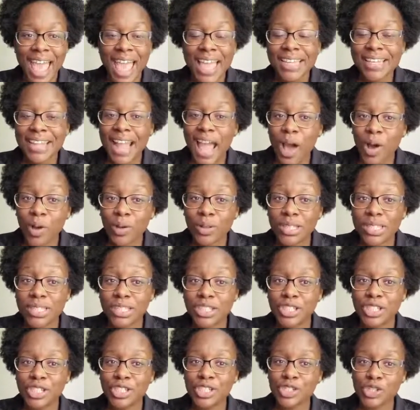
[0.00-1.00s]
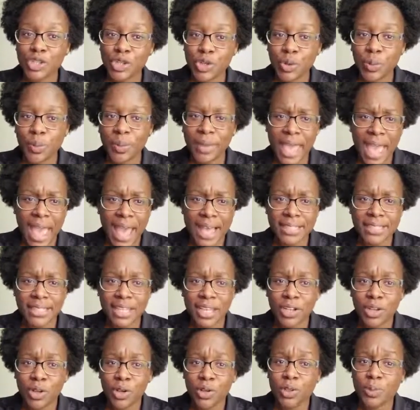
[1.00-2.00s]
Not only should you be
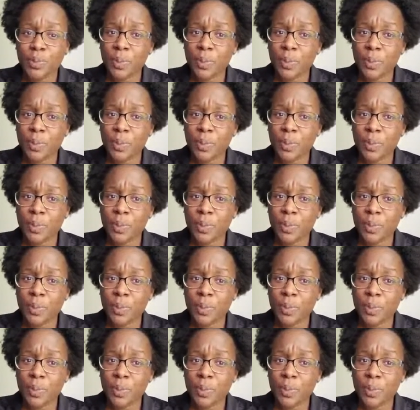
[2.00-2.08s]
asking those